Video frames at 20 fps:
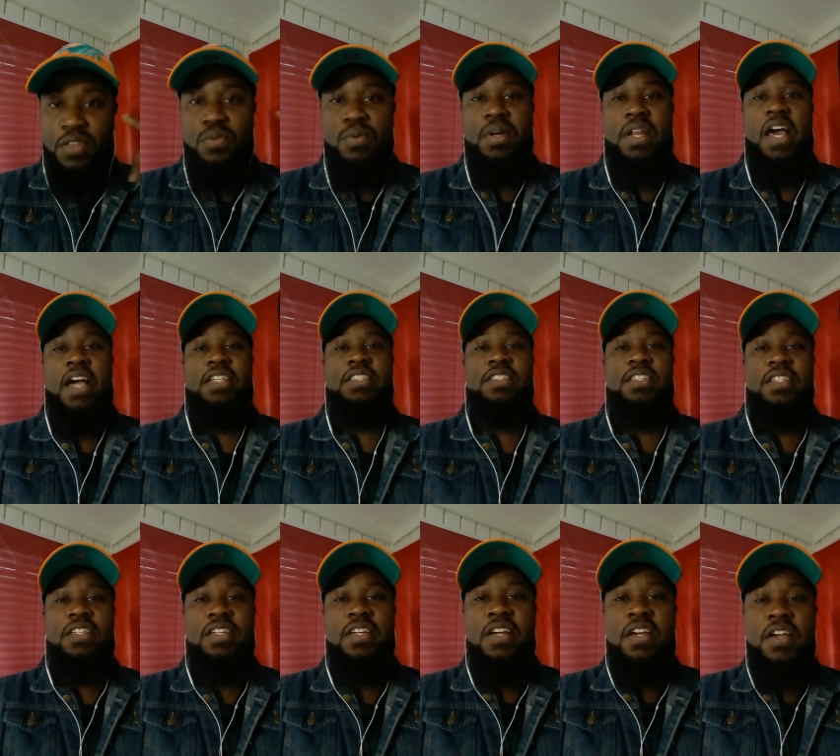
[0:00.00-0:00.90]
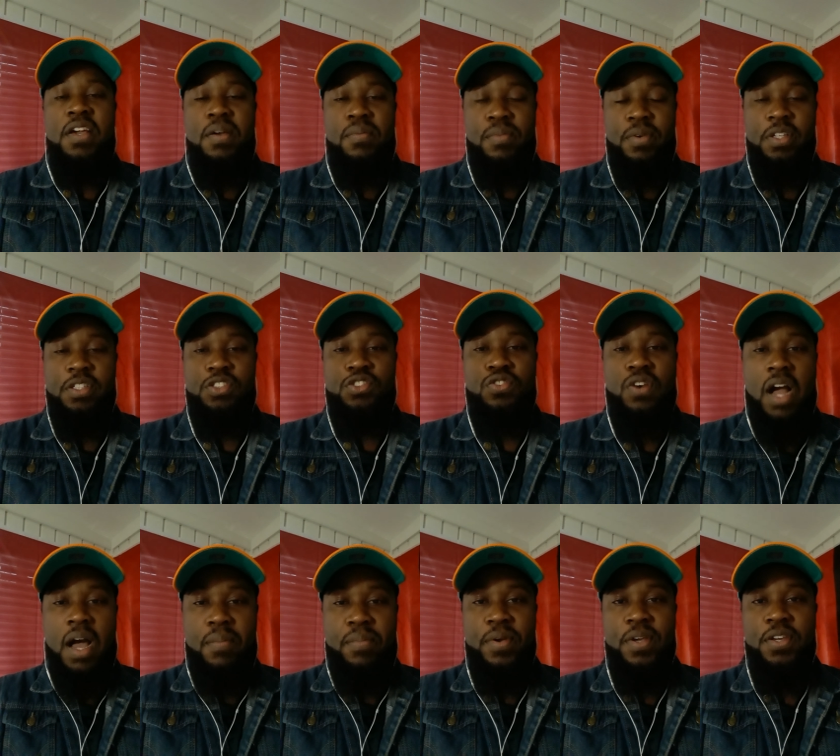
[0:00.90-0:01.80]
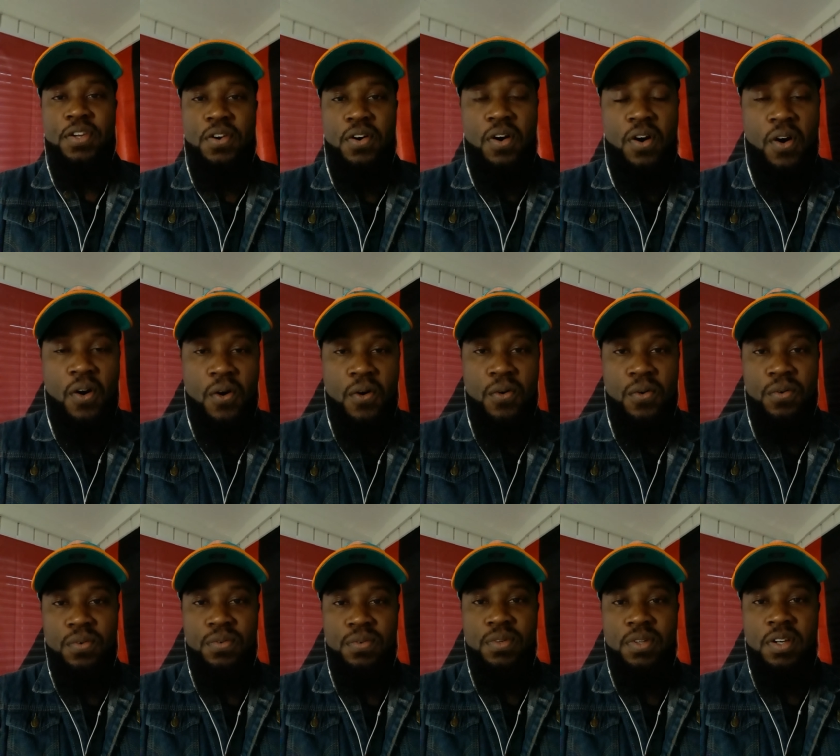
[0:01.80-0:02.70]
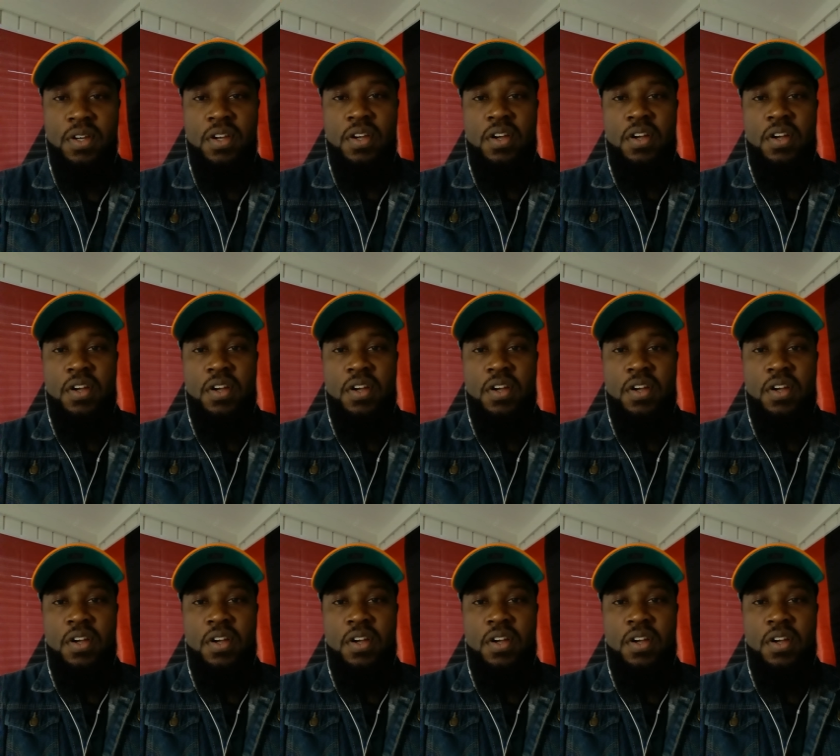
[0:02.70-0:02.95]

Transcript: You would actually be dropping your own